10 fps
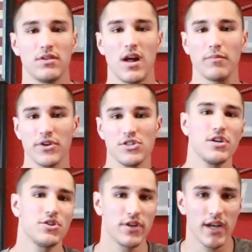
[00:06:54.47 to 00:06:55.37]
I
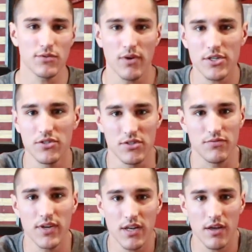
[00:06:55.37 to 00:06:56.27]
appreciate you guys watching this
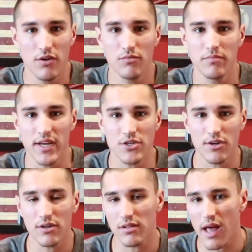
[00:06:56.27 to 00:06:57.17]
video. Make
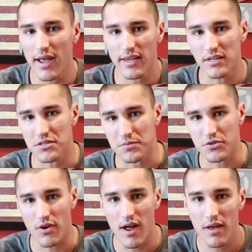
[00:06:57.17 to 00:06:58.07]
sure to like and
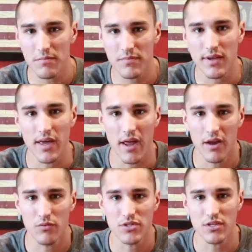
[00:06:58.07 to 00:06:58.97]
subscribe,
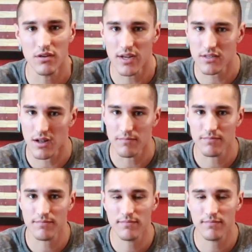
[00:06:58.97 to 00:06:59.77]
and we'll see you next time.